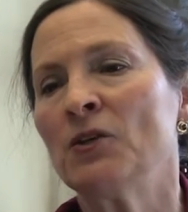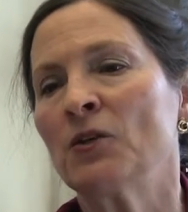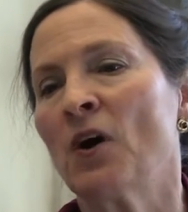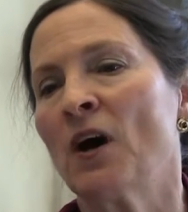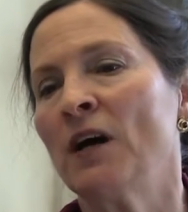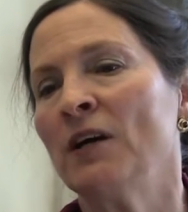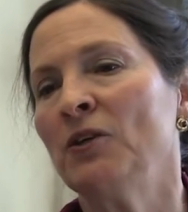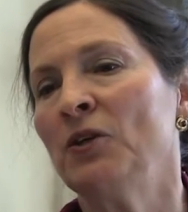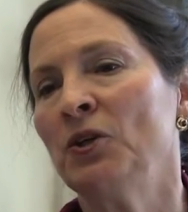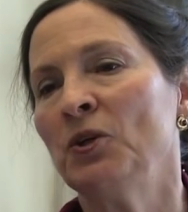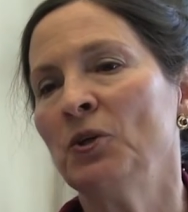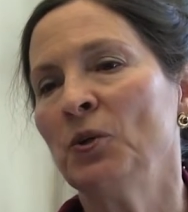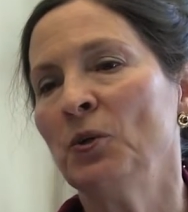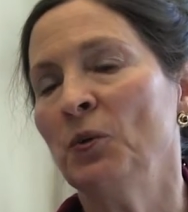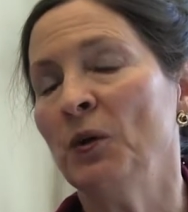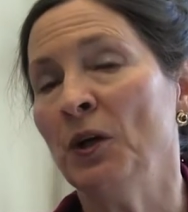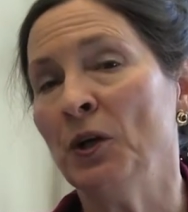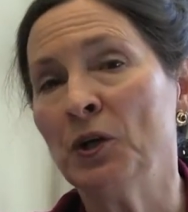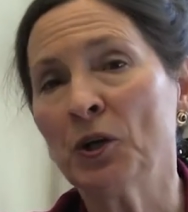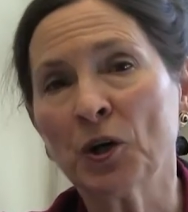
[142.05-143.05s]
trying
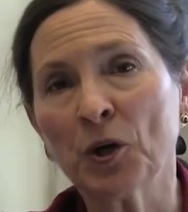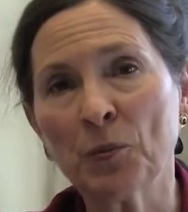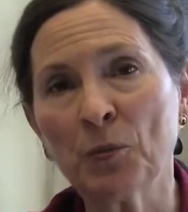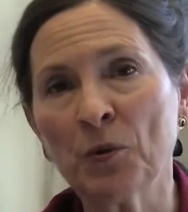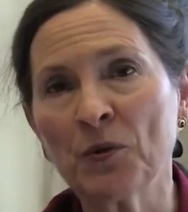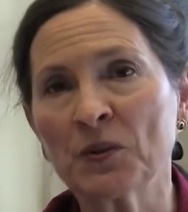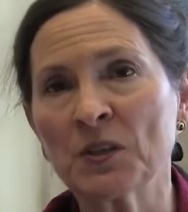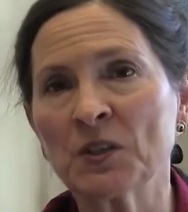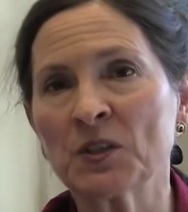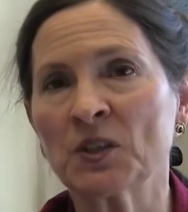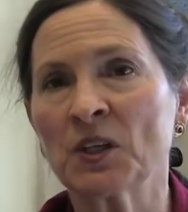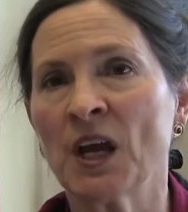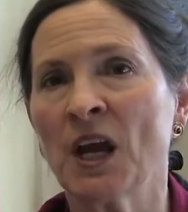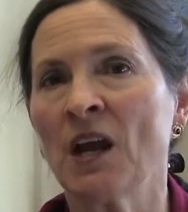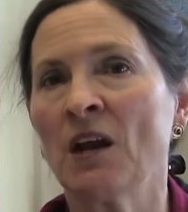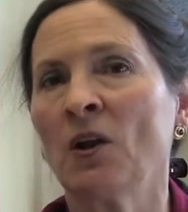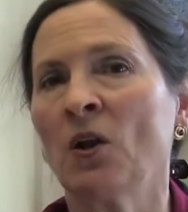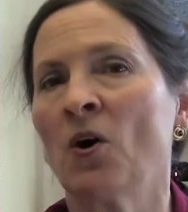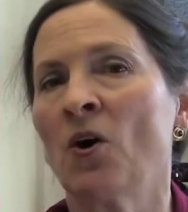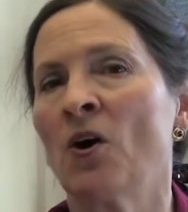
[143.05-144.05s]
to interpret the
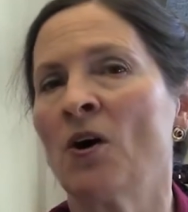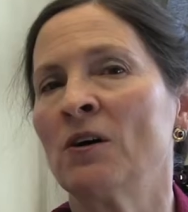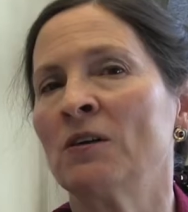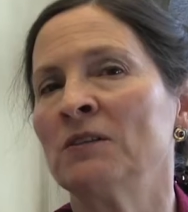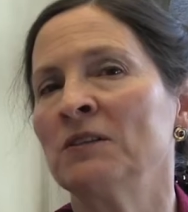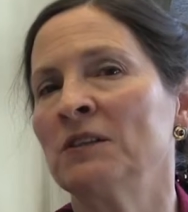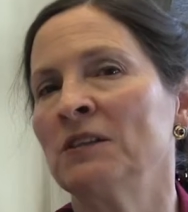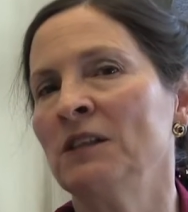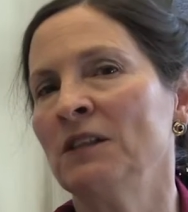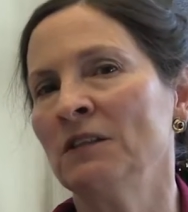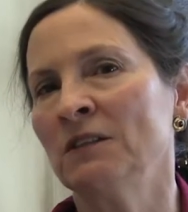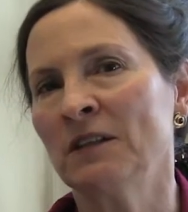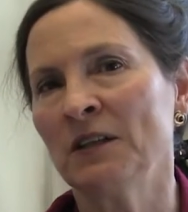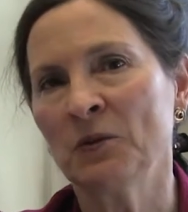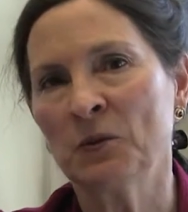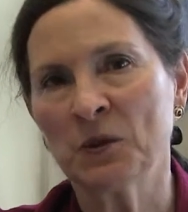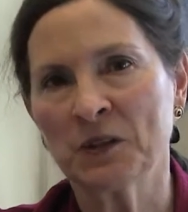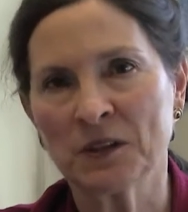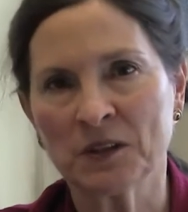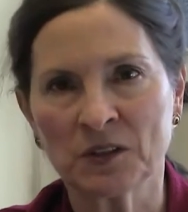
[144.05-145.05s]
state laws,
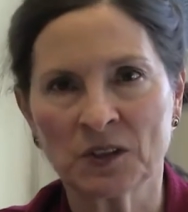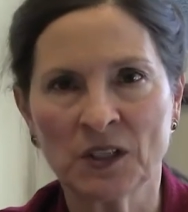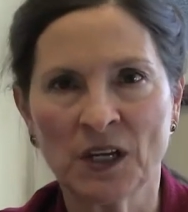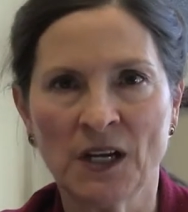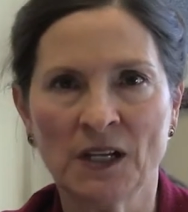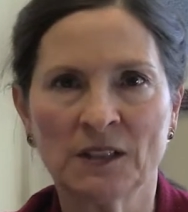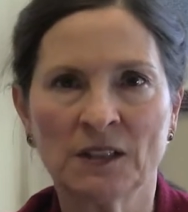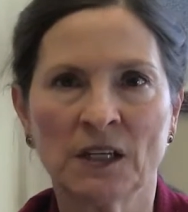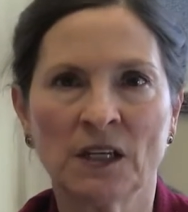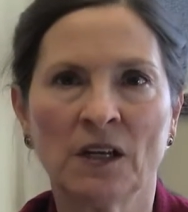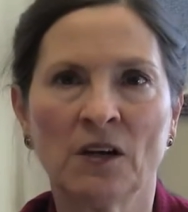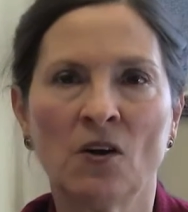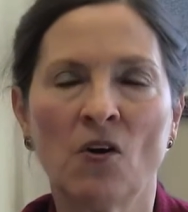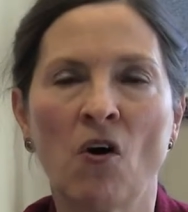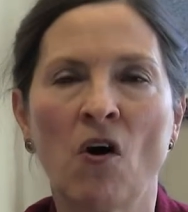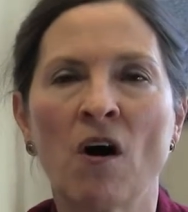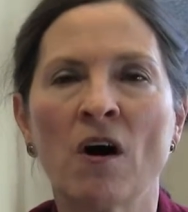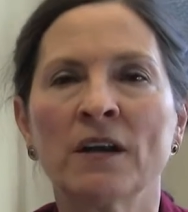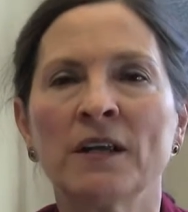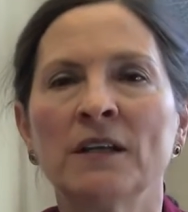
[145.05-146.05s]
dealing with the states in
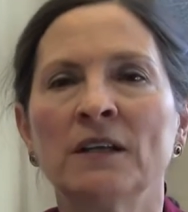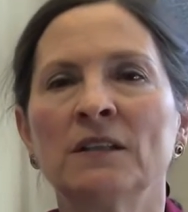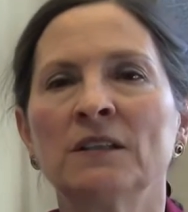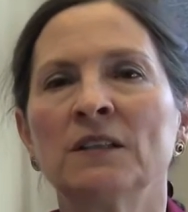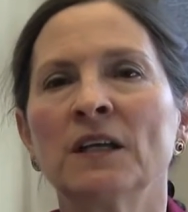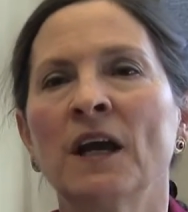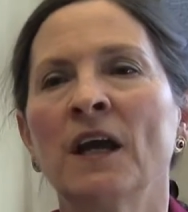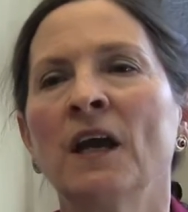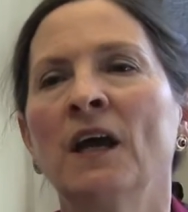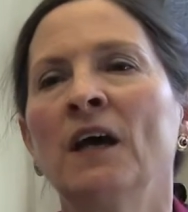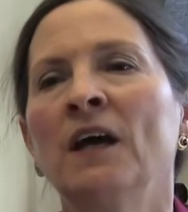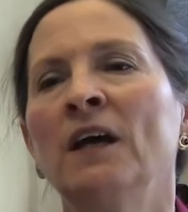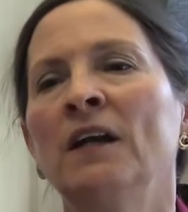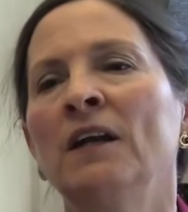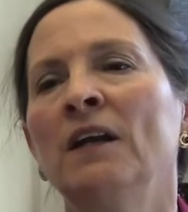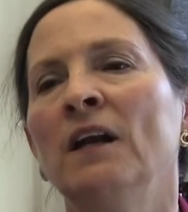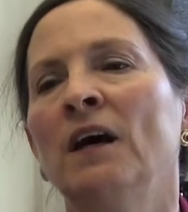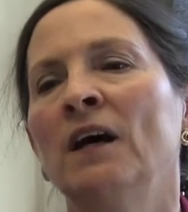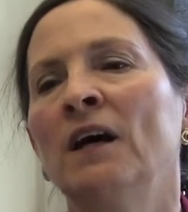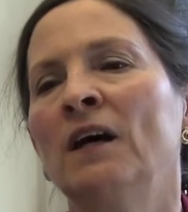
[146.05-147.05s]
audits
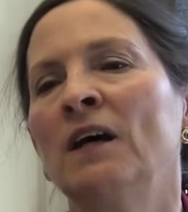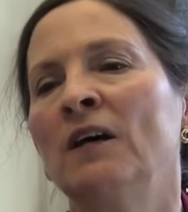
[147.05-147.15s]
and